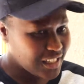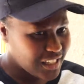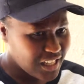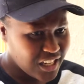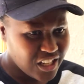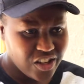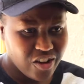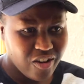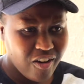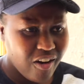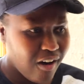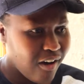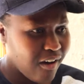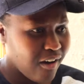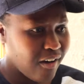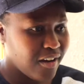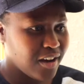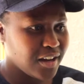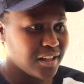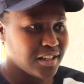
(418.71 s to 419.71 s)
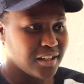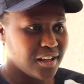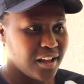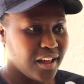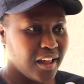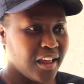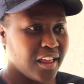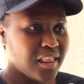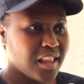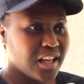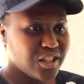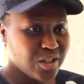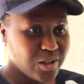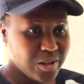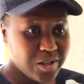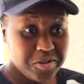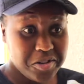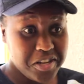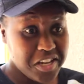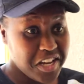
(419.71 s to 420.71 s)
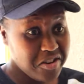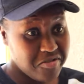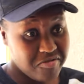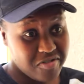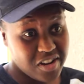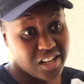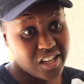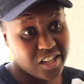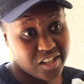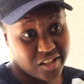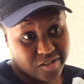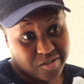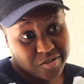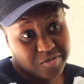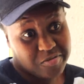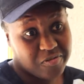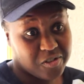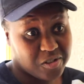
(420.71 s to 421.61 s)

is in your heart, that's all you need really to